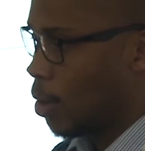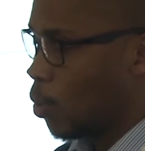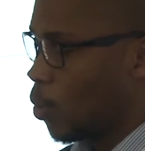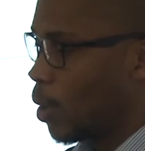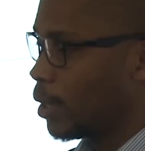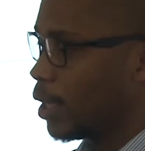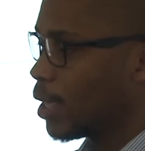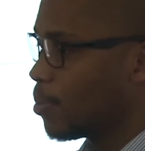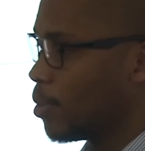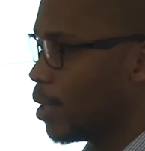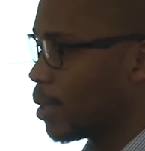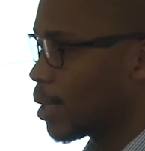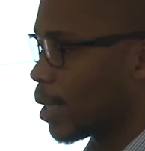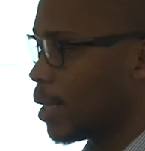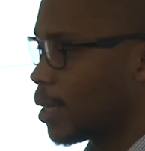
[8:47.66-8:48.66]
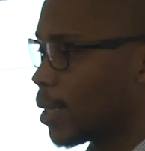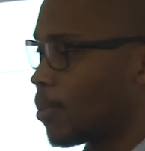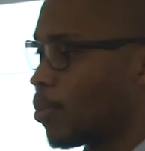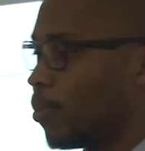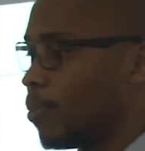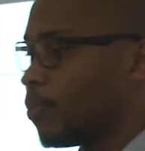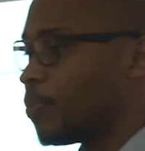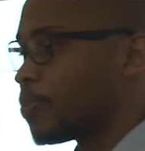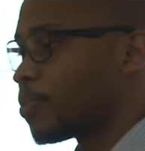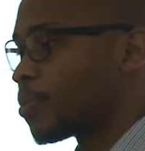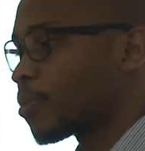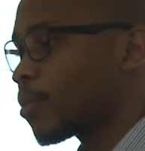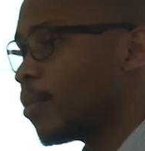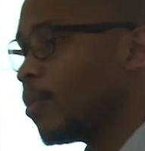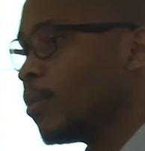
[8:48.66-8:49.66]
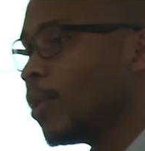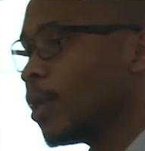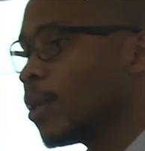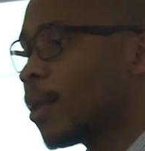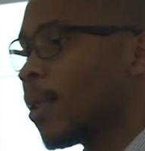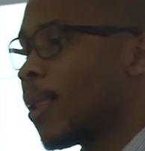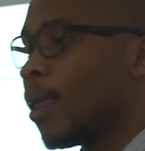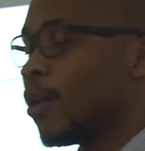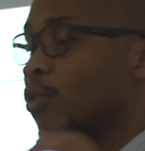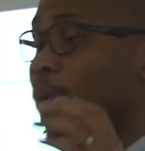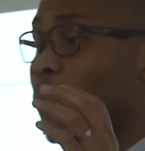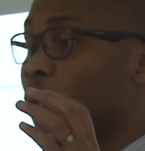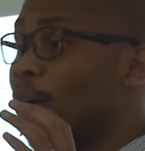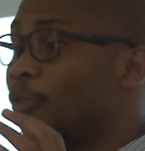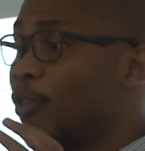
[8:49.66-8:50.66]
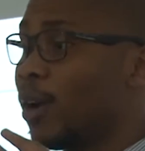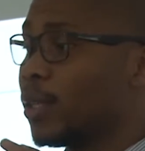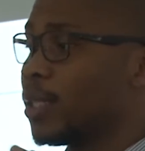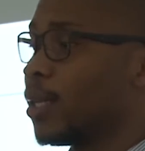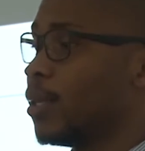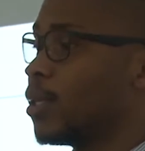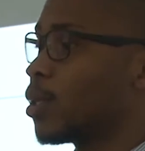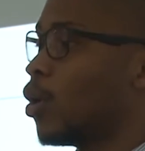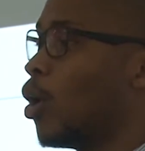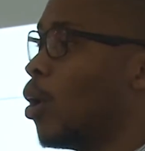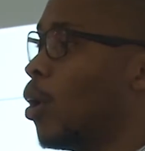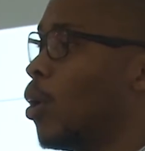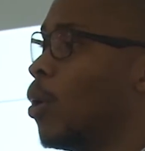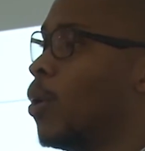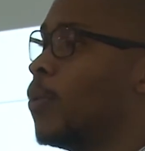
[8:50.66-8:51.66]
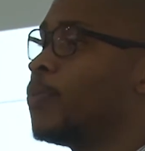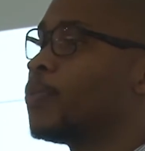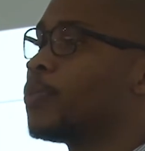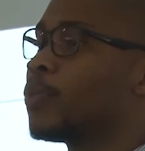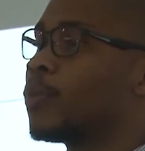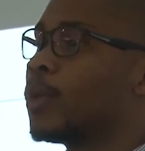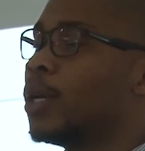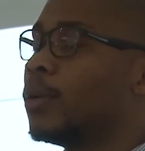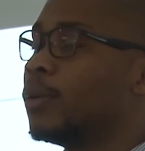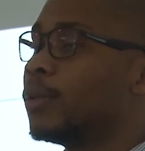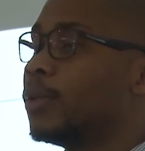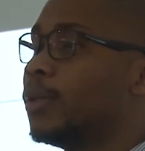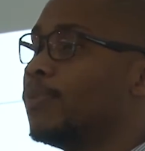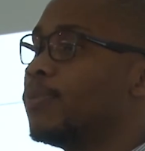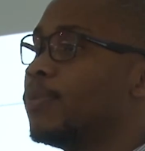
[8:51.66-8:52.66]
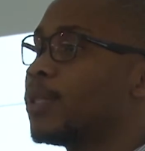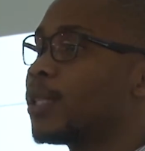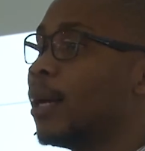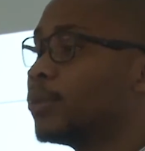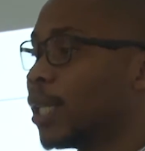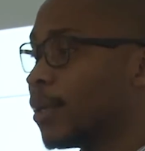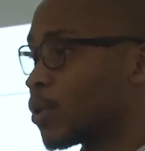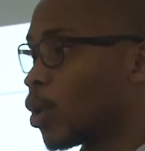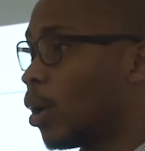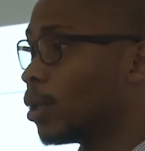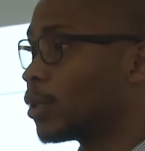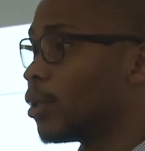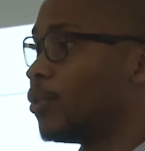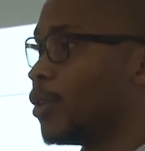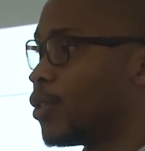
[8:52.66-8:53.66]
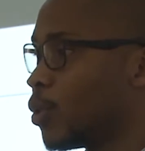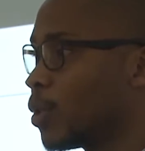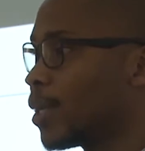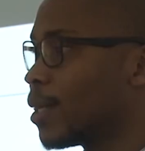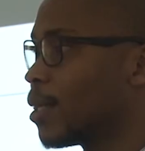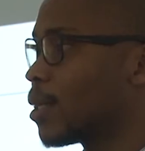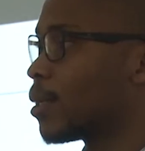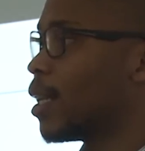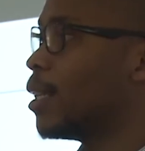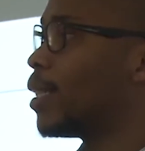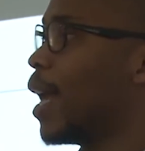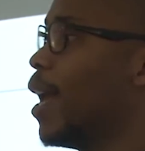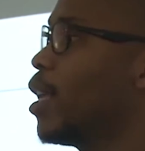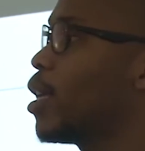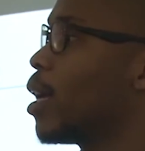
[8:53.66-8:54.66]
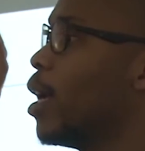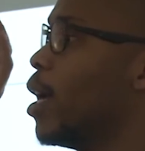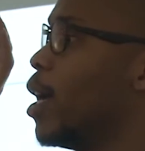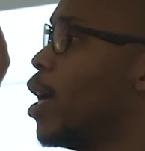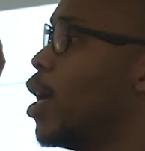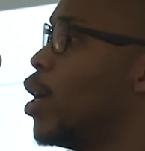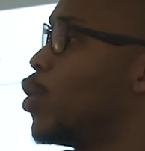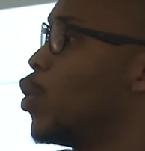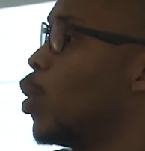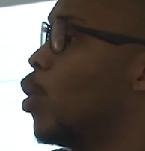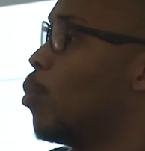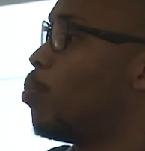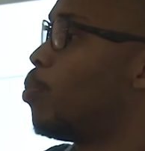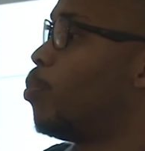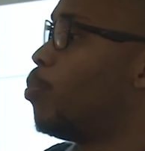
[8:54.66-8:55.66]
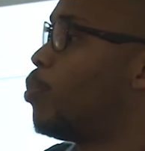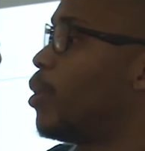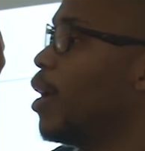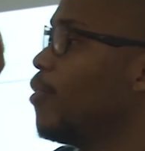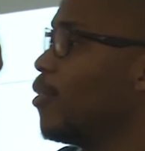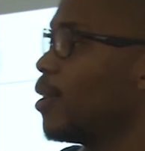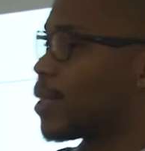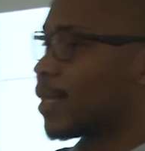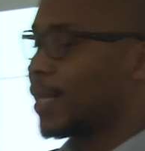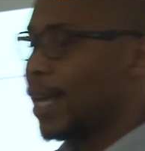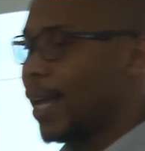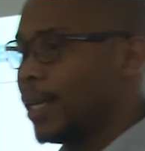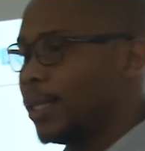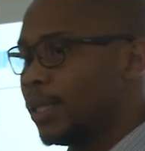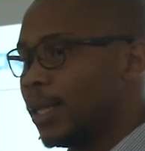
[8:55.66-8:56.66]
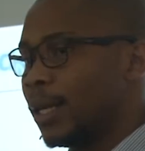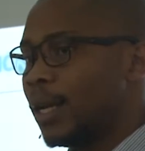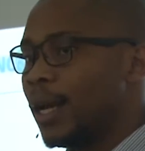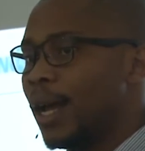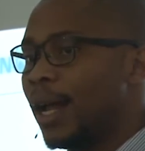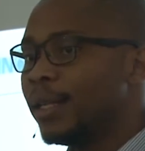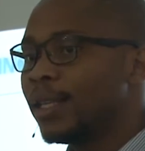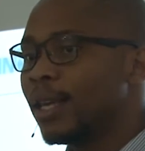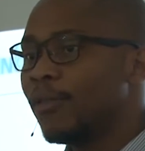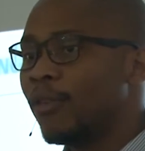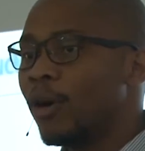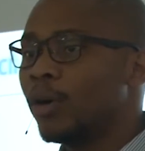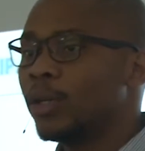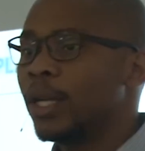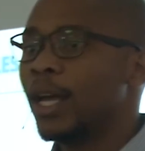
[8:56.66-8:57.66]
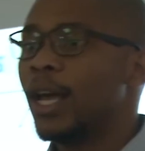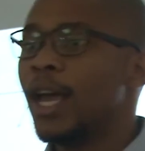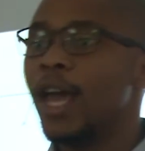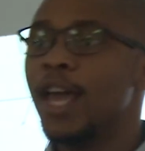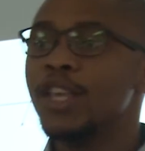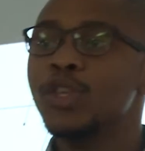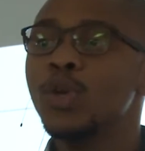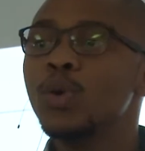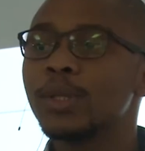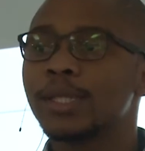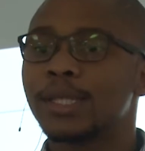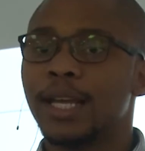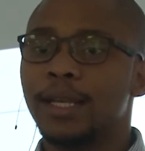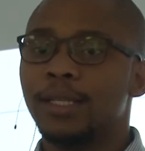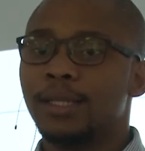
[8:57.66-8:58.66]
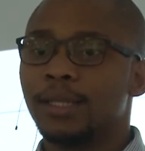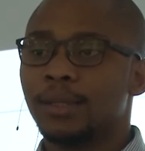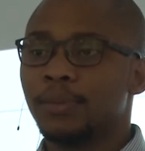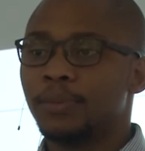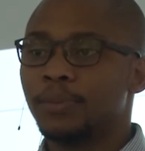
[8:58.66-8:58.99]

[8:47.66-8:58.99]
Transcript: What this means is your pure functions, or sometimes called reducers, they take your previous state and give out a new state.